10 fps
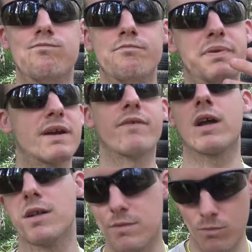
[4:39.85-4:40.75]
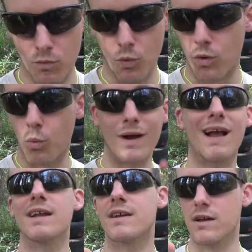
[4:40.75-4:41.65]
big of a gun or what
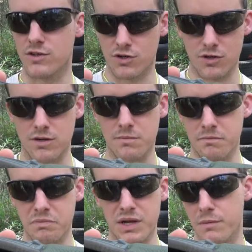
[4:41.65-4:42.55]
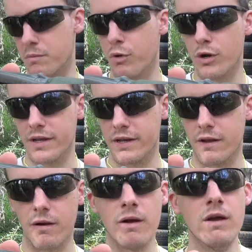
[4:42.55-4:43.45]
kind of gun you're going to be able to put in
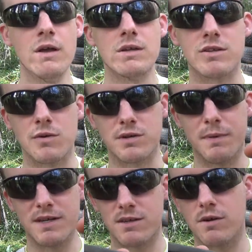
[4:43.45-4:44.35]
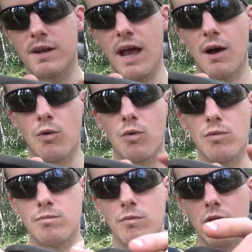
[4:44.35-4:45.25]
here so it's based on how
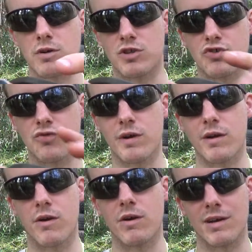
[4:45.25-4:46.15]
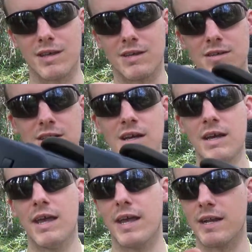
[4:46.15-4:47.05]
long the trigger guard is
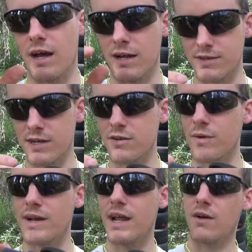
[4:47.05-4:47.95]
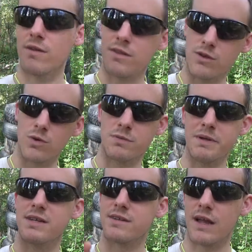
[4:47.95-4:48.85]
and I'll tell you right now the
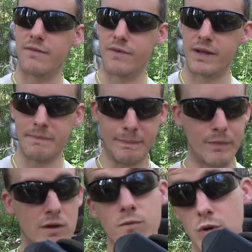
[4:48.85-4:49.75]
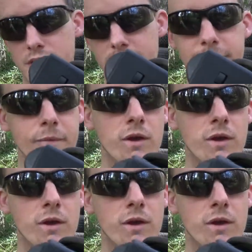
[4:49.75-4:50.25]
USP does not fit unfortunately